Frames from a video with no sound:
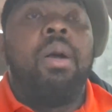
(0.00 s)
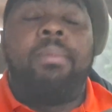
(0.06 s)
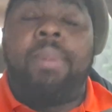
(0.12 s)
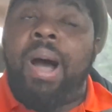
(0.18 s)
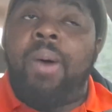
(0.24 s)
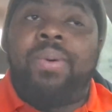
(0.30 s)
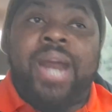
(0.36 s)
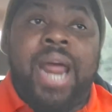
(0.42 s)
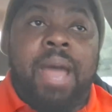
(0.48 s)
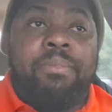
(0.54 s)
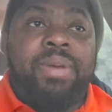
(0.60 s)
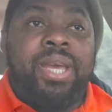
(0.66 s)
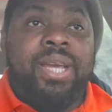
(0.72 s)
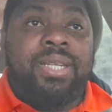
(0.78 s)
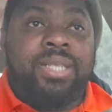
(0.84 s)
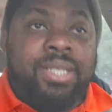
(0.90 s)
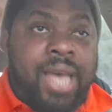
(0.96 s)
But with that
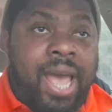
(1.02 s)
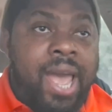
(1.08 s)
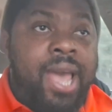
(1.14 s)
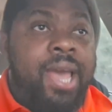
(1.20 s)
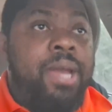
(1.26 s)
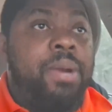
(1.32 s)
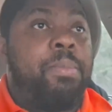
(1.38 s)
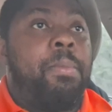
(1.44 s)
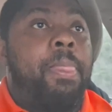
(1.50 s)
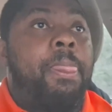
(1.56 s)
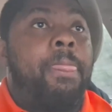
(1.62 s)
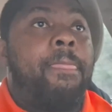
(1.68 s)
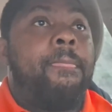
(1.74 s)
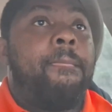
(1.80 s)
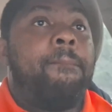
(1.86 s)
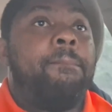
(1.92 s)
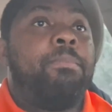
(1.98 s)
being said,
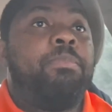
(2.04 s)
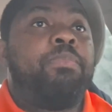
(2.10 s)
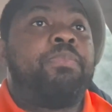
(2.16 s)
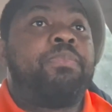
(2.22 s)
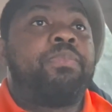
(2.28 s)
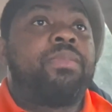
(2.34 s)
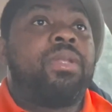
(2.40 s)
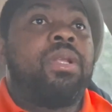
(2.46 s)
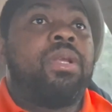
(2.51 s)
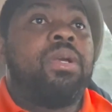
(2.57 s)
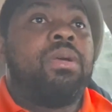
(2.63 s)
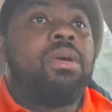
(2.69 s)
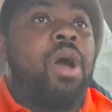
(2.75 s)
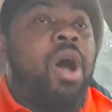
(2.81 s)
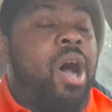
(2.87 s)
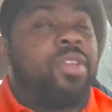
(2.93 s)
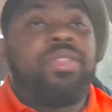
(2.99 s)

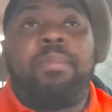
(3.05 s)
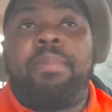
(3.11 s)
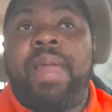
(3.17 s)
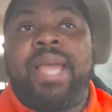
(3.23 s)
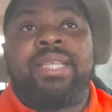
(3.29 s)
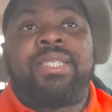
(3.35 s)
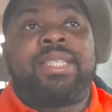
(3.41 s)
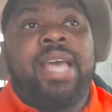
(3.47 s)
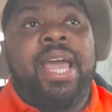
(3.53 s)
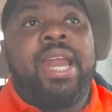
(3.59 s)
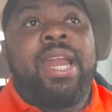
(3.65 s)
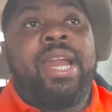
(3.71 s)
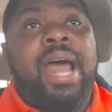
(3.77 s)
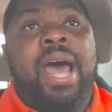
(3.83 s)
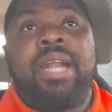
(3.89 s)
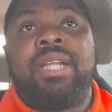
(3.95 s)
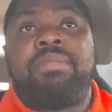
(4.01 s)
Arthur Blank said
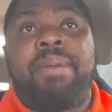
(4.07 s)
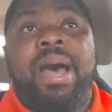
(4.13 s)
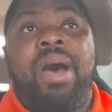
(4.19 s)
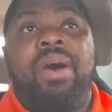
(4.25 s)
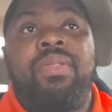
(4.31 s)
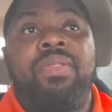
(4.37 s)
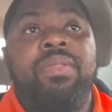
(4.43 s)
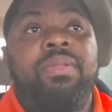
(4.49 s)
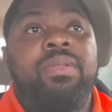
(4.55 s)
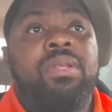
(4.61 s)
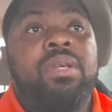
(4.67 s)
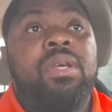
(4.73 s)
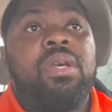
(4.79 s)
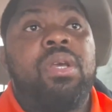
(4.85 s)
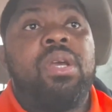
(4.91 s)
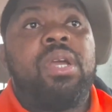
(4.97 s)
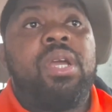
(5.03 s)
it out of his mouth.
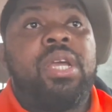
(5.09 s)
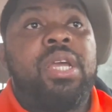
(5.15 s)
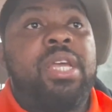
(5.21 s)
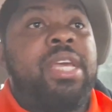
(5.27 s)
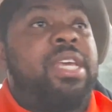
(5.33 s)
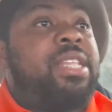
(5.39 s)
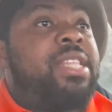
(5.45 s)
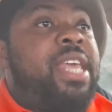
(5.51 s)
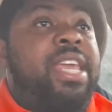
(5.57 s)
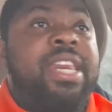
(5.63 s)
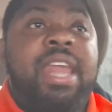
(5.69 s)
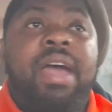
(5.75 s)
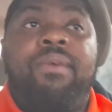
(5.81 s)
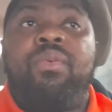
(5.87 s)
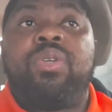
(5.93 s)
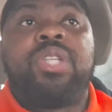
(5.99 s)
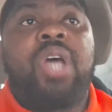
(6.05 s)
He
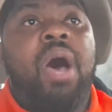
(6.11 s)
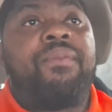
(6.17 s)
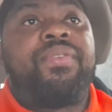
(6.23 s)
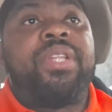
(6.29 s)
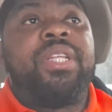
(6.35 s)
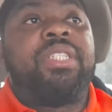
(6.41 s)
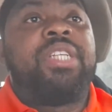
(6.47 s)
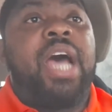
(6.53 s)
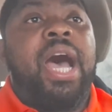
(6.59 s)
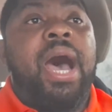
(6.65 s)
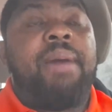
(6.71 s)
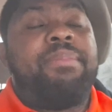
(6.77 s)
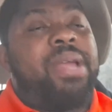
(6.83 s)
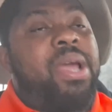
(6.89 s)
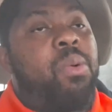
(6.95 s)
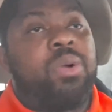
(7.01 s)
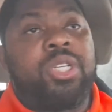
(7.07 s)
never was offered the
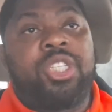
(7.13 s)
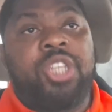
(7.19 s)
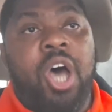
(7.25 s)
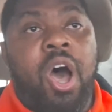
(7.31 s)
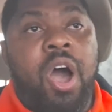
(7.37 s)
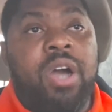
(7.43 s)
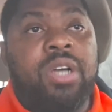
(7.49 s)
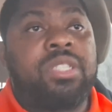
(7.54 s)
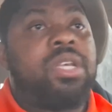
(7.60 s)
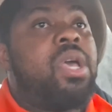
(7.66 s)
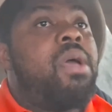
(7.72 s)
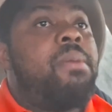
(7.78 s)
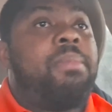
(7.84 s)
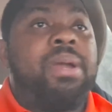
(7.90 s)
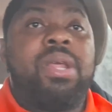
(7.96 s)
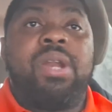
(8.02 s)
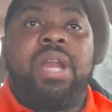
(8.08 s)
job. There were talks,
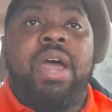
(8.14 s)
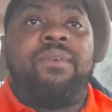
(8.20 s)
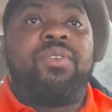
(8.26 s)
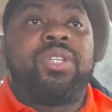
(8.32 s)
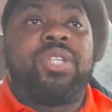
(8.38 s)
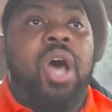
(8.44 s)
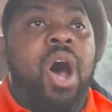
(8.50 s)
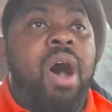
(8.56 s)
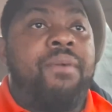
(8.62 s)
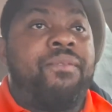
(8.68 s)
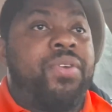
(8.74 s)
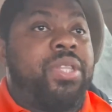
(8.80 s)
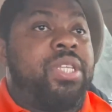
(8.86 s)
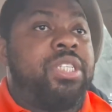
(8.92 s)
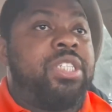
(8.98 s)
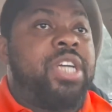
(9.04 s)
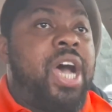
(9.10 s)
but he never was
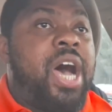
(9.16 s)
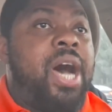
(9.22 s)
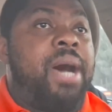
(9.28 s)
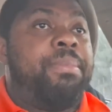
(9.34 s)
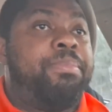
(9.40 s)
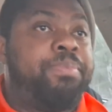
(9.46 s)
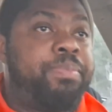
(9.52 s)
offered the job.